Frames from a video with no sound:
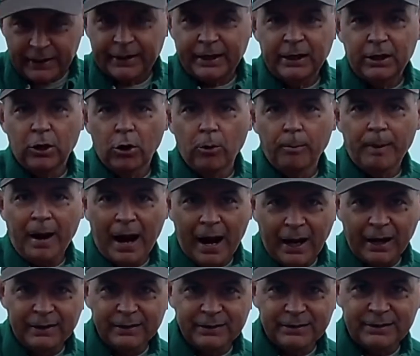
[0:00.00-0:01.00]
can go
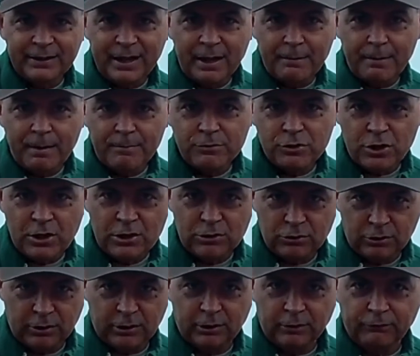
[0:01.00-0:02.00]
behind the Cmmg so
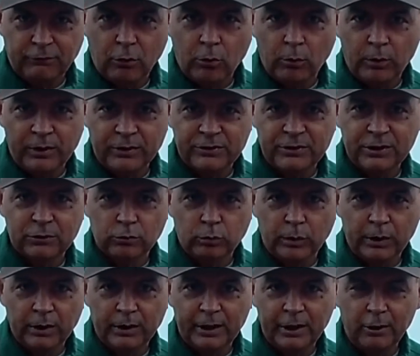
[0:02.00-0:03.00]
that the forward assist
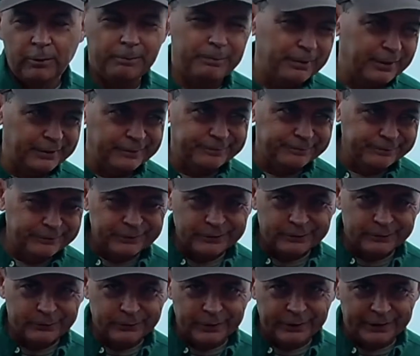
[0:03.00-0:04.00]
will help, but
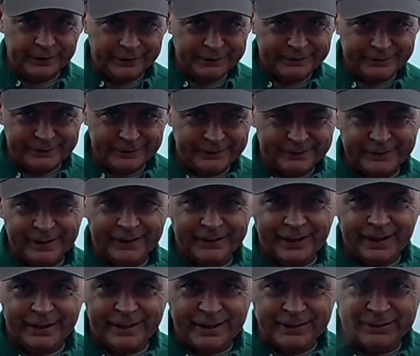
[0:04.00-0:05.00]
really it's not
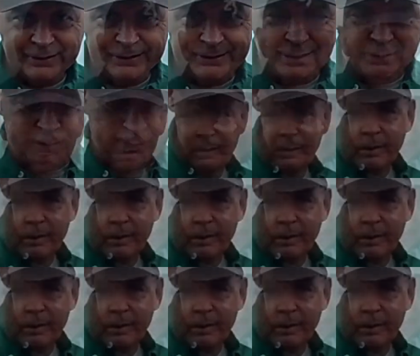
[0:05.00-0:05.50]
that necessary.